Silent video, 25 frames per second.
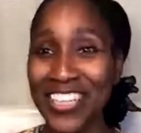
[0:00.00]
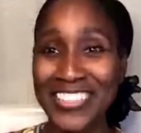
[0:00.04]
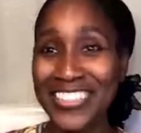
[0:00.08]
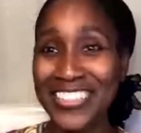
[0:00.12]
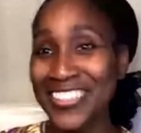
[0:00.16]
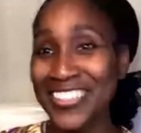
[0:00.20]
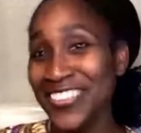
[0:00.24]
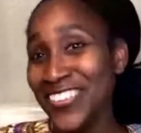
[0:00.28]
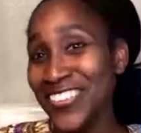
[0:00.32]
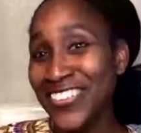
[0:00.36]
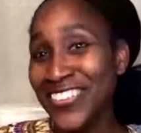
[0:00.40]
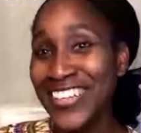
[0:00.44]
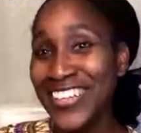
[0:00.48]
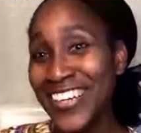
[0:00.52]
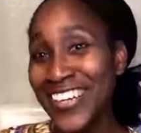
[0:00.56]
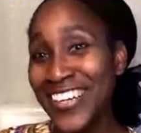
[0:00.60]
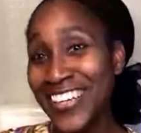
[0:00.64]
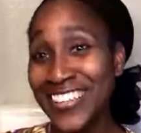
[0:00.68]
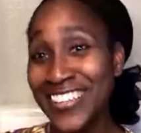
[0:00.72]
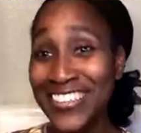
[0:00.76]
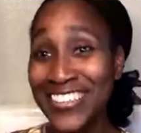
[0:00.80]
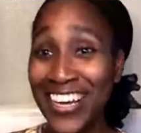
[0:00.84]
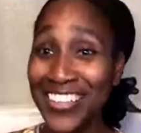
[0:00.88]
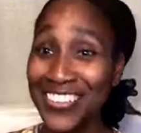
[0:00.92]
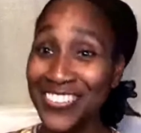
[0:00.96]
So
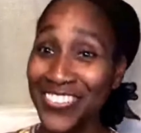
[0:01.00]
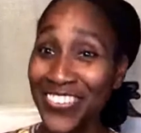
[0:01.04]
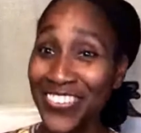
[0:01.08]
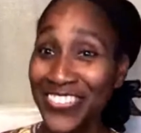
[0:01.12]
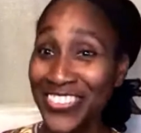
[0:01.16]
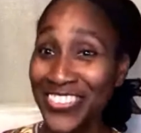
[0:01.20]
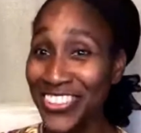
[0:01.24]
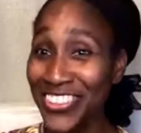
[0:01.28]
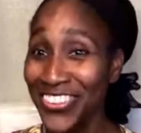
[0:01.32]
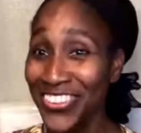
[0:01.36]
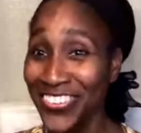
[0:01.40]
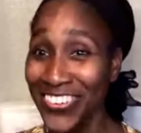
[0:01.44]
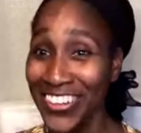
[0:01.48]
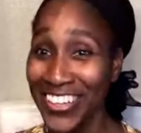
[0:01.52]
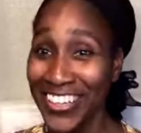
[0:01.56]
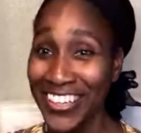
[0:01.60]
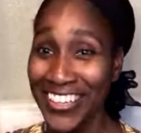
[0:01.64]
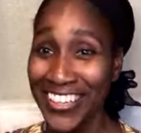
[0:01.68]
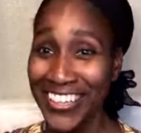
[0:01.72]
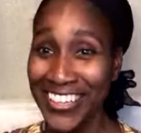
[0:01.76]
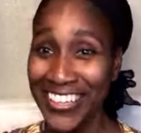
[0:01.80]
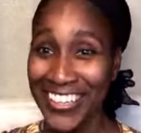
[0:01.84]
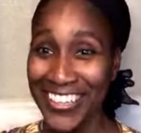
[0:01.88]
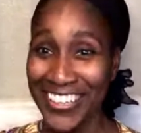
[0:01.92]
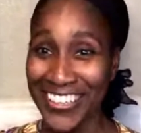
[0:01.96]
that's what we
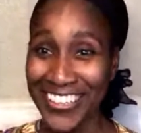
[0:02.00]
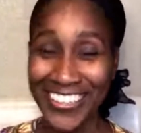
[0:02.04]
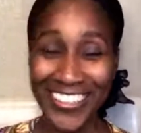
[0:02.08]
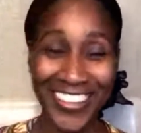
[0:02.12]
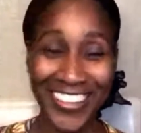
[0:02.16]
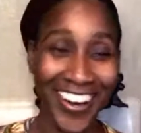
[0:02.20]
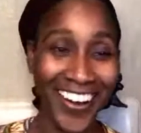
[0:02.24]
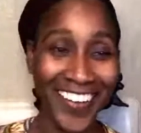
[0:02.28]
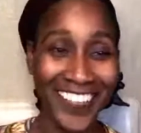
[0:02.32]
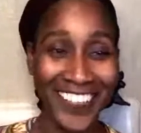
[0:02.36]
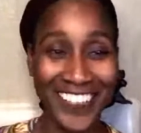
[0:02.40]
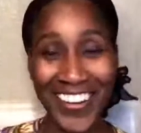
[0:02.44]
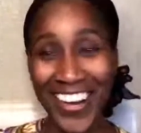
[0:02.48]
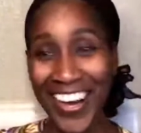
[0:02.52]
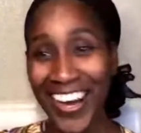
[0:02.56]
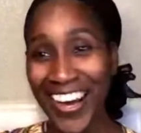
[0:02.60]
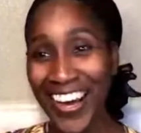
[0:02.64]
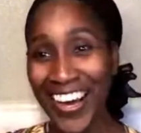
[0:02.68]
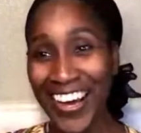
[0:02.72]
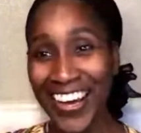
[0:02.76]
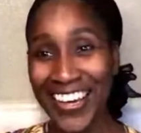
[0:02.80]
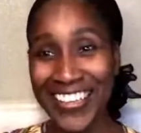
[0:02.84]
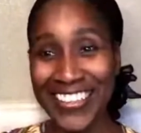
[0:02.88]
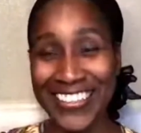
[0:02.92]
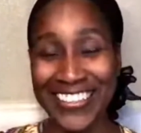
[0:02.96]
doing. All
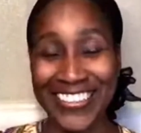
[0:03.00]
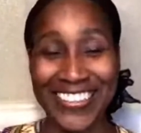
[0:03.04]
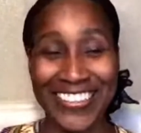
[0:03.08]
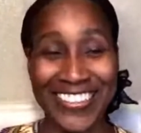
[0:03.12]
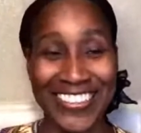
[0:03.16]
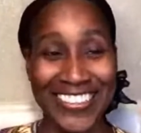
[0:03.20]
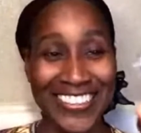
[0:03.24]
right.